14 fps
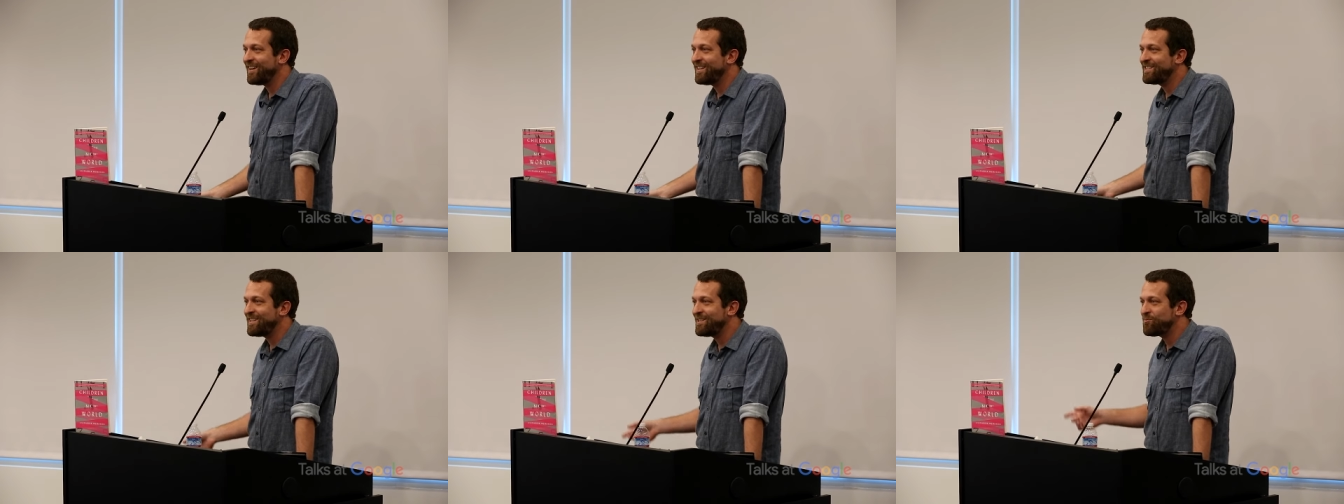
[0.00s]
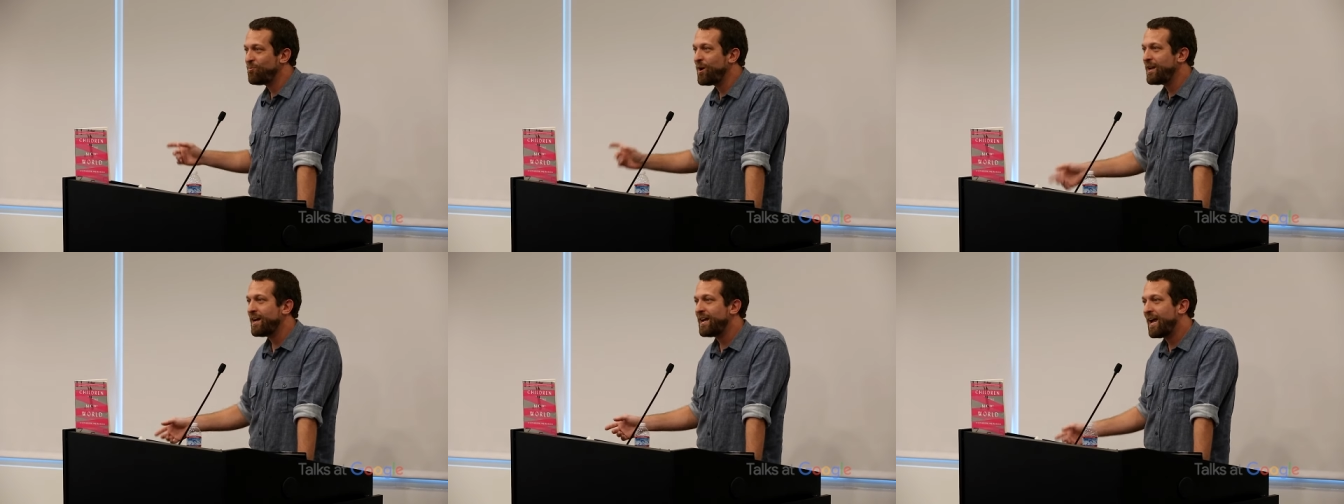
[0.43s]
It's it's
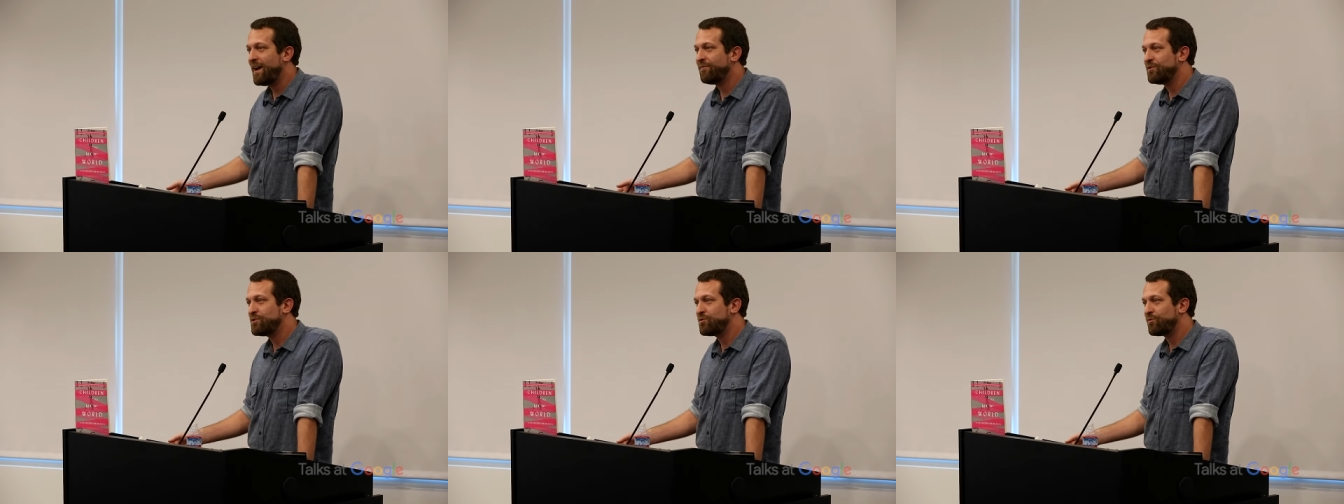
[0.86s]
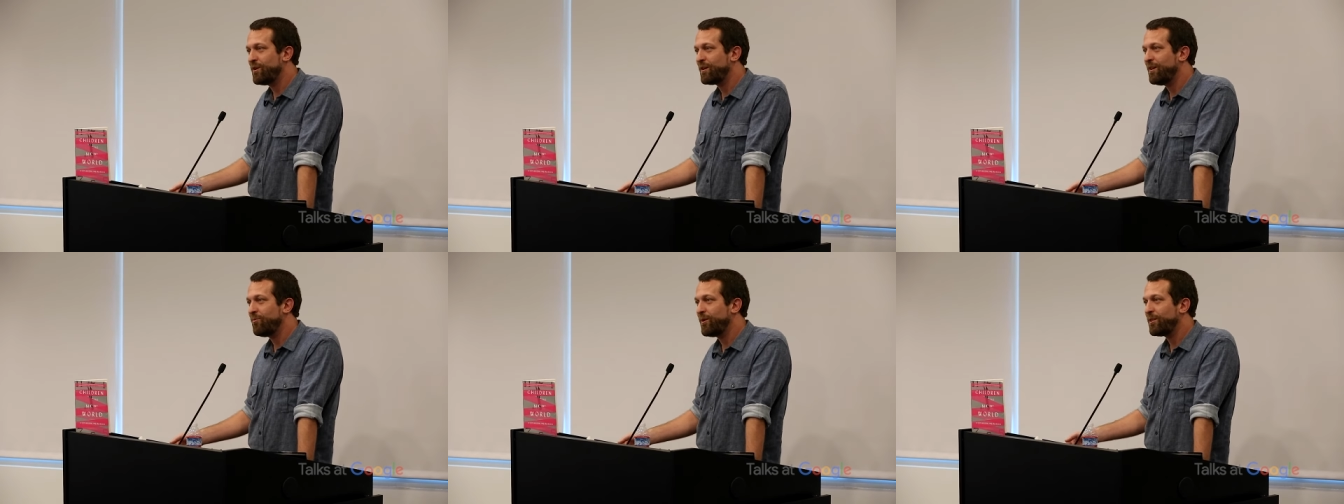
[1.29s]
when I have to
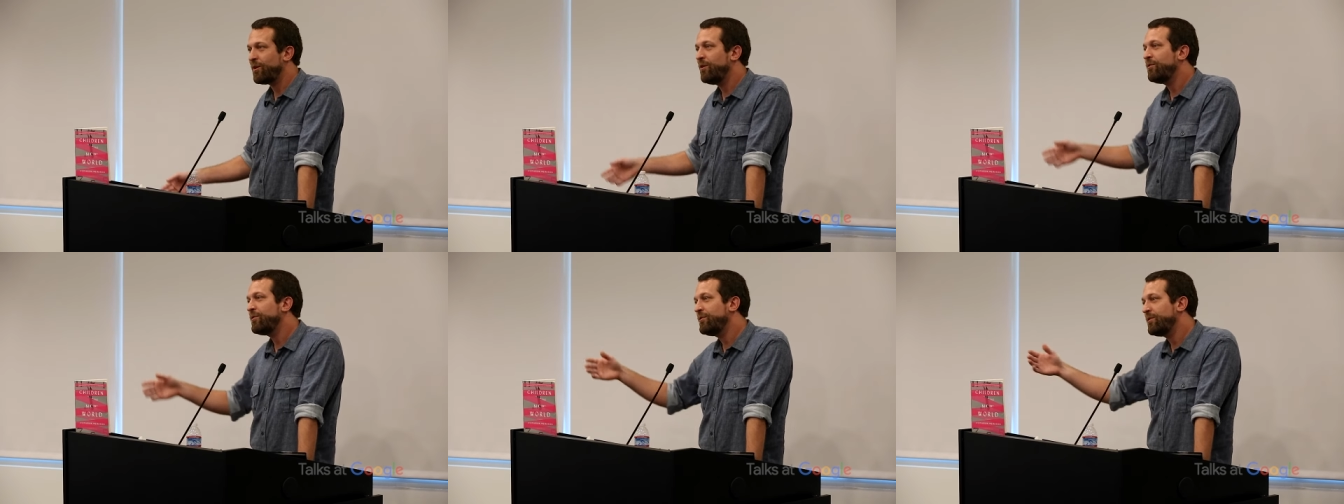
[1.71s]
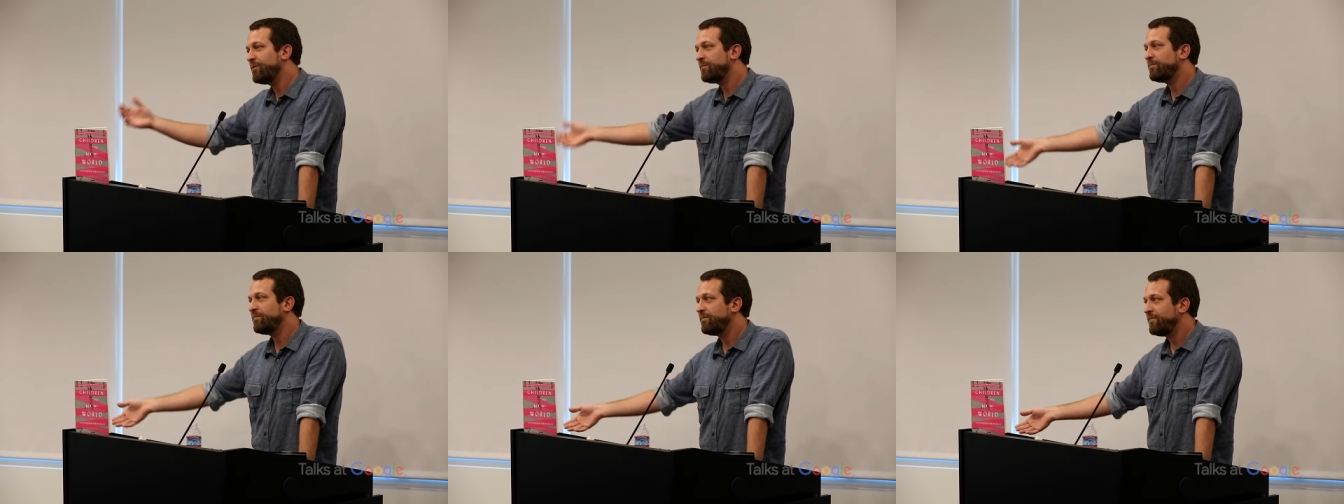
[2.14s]
struggle with, oh, you
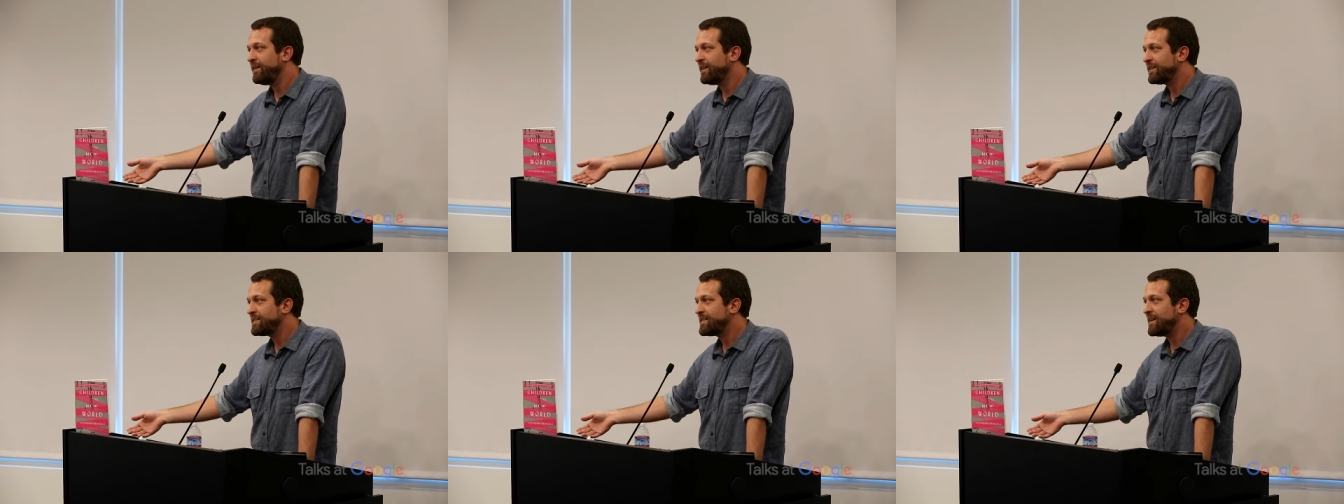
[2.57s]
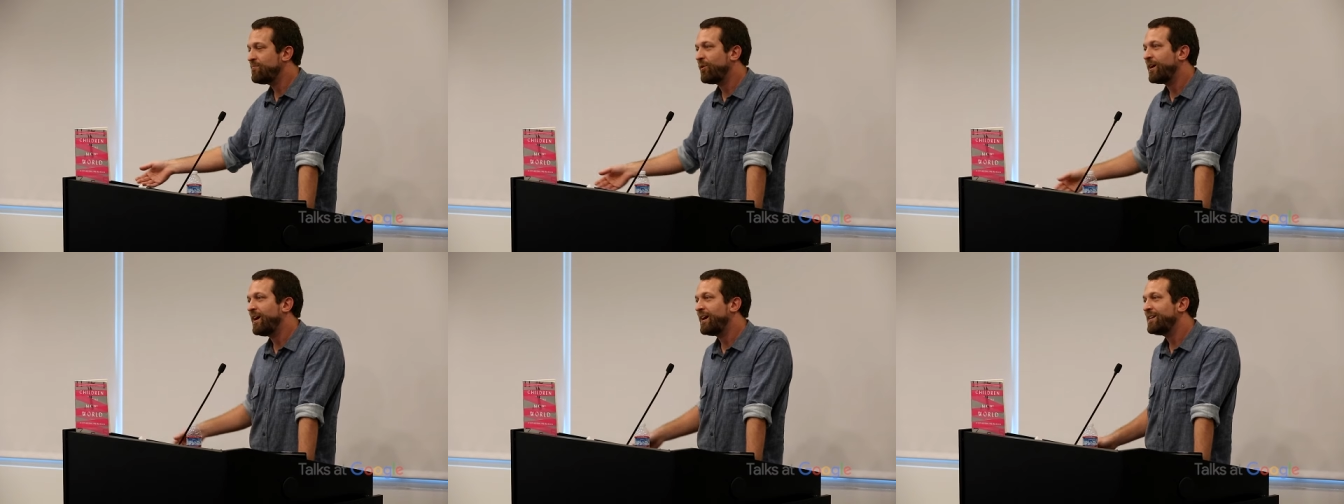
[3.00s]
don't feel the same
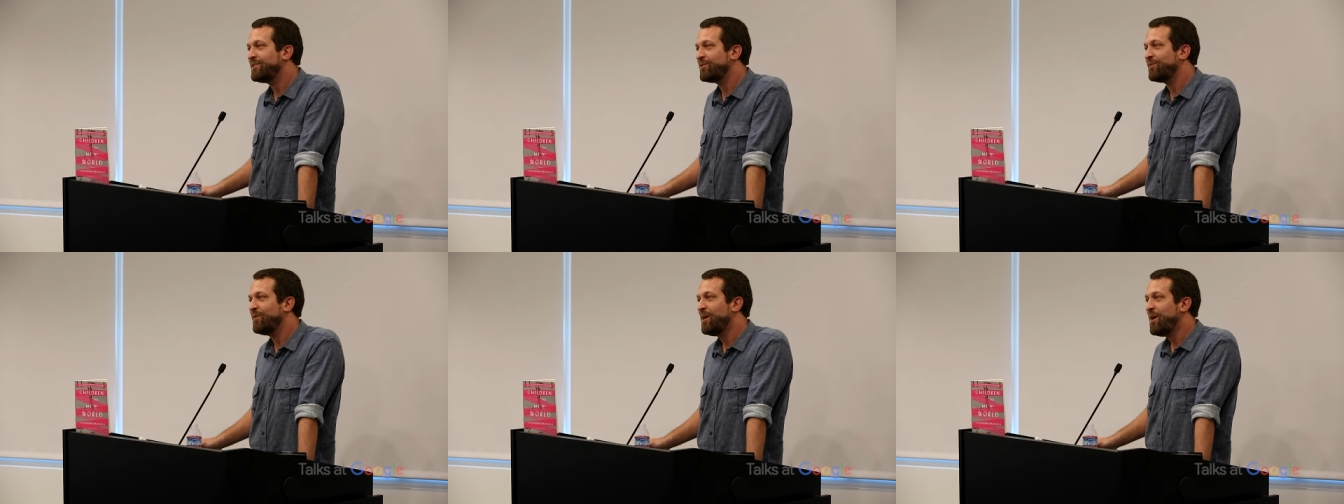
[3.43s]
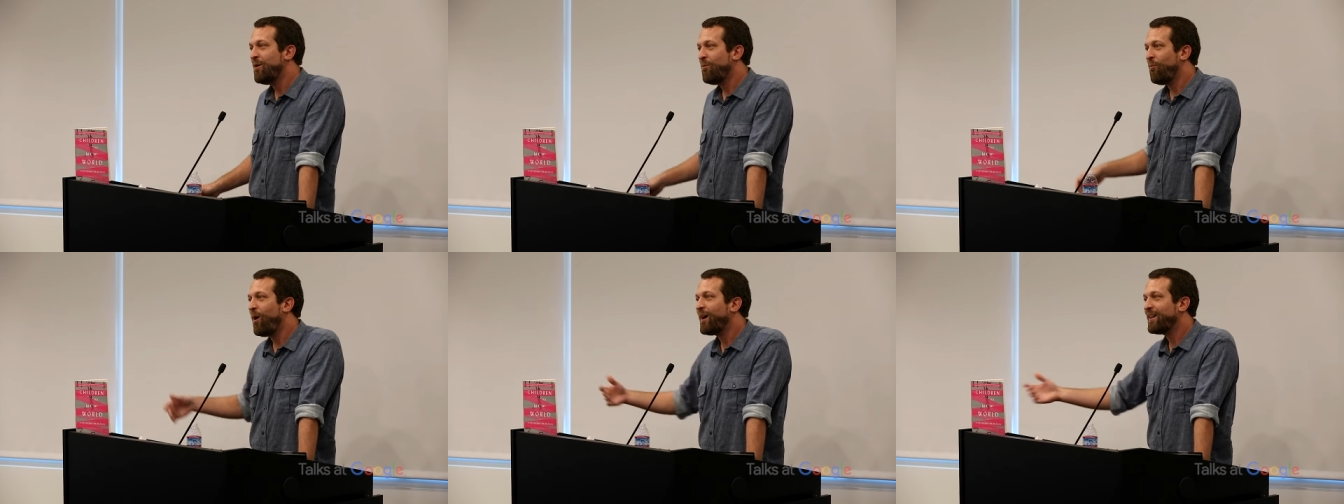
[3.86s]
way I do.
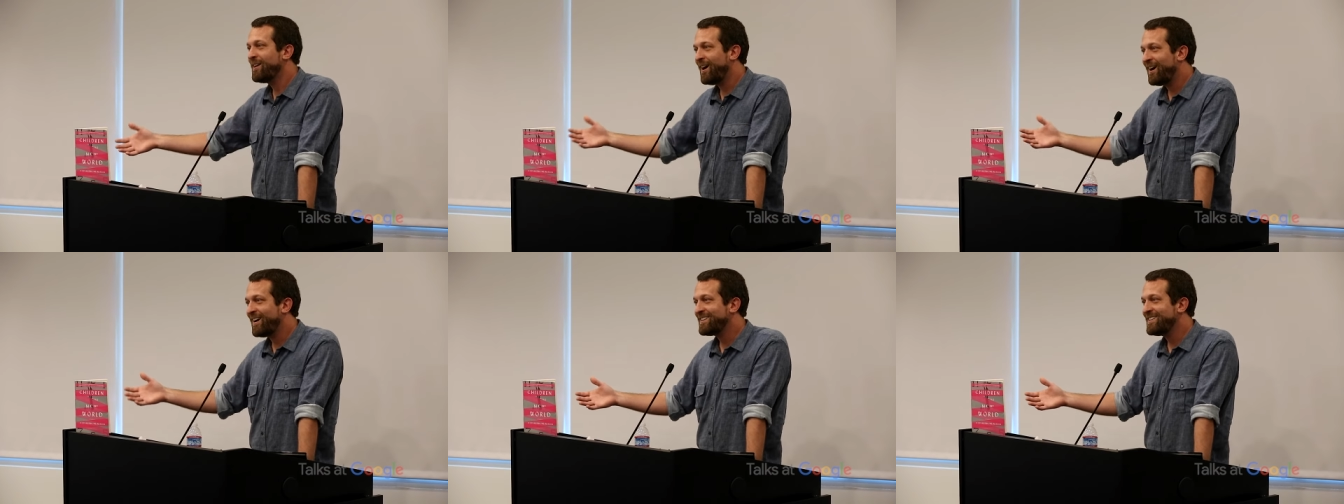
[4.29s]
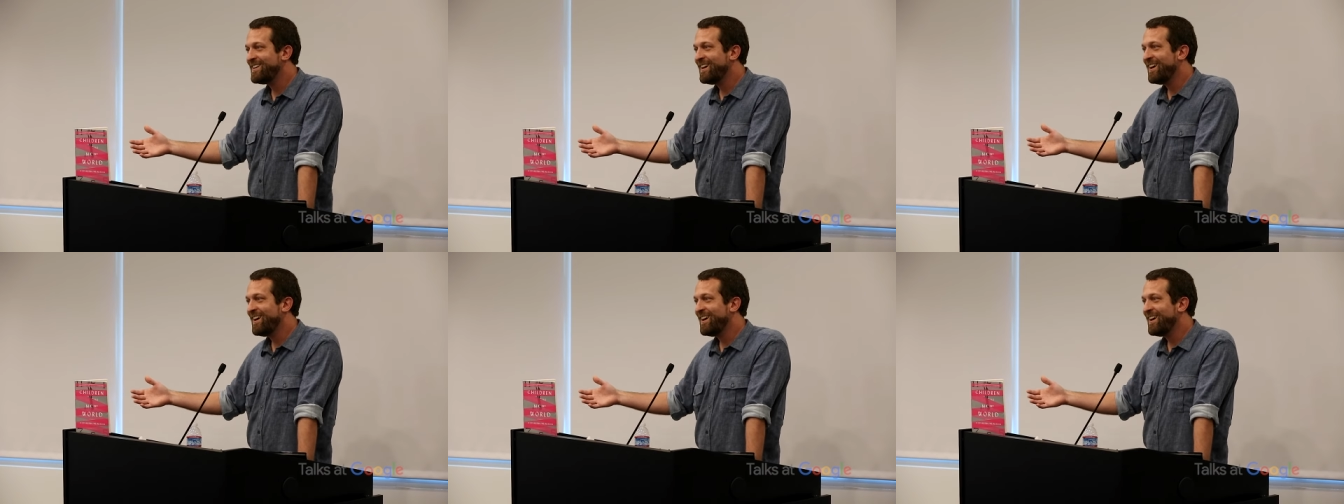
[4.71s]
Why not?